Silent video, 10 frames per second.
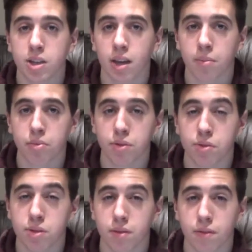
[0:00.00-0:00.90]
Kim
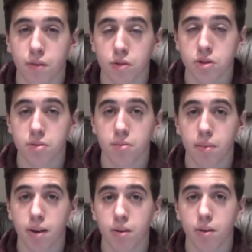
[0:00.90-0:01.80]
produced the first
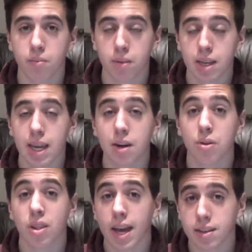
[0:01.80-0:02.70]

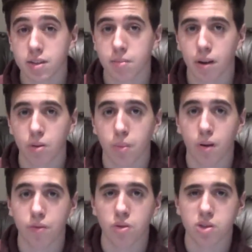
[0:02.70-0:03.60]
mediator-less
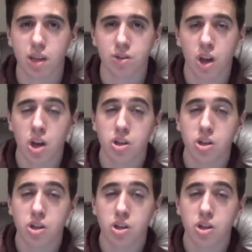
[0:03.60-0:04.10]
microbial fuel cells.